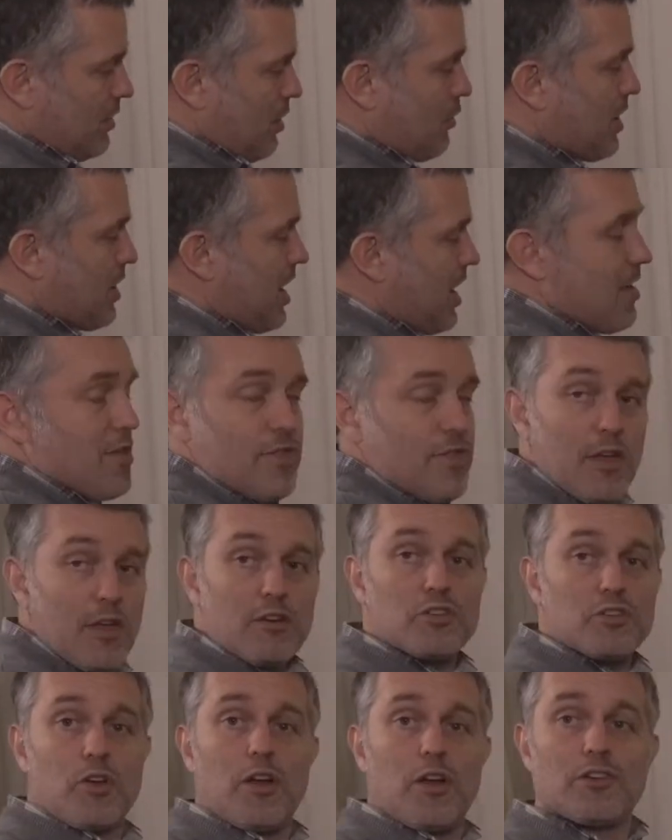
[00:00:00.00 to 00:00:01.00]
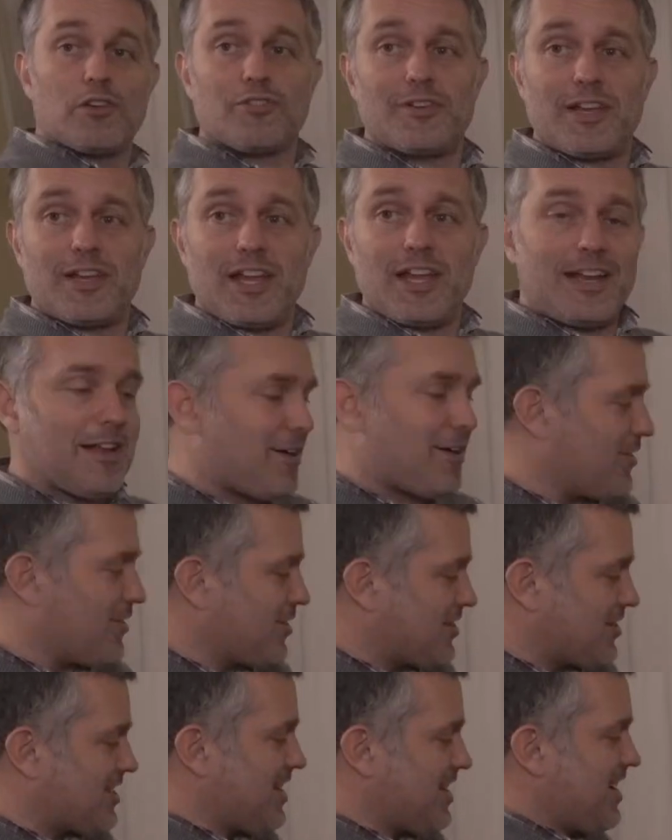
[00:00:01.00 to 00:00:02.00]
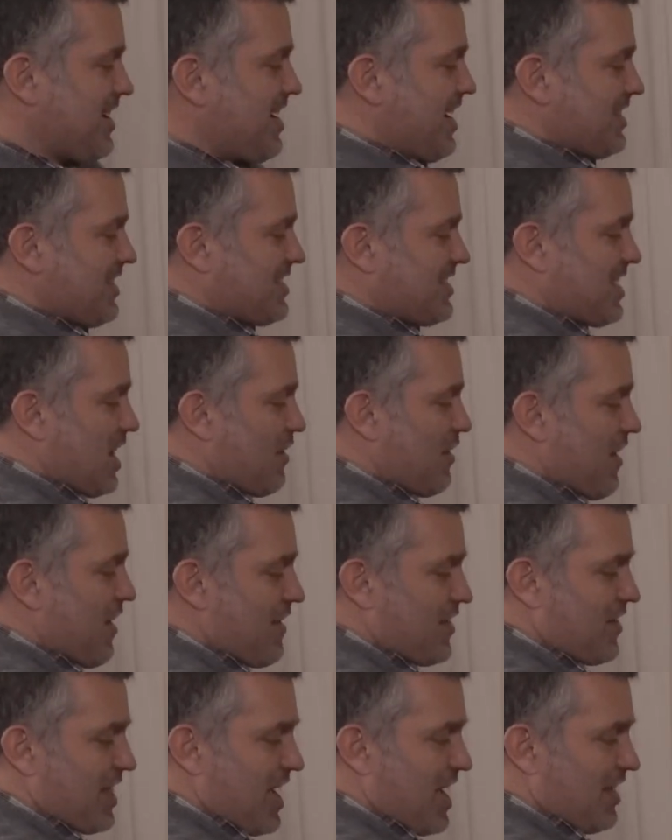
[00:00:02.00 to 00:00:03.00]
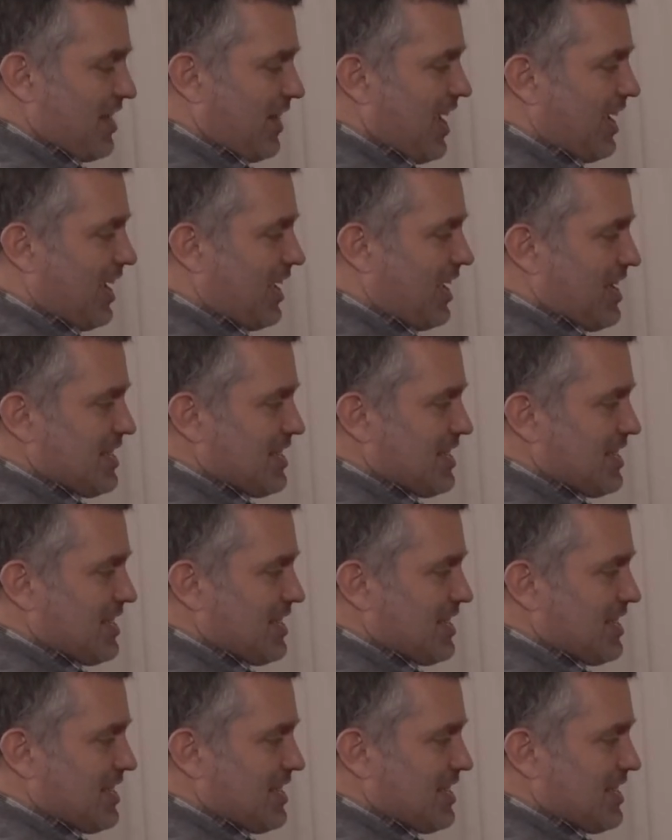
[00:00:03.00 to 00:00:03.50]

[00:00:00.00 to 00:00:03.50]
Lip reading: Okay, there's your $180. Instead of having that like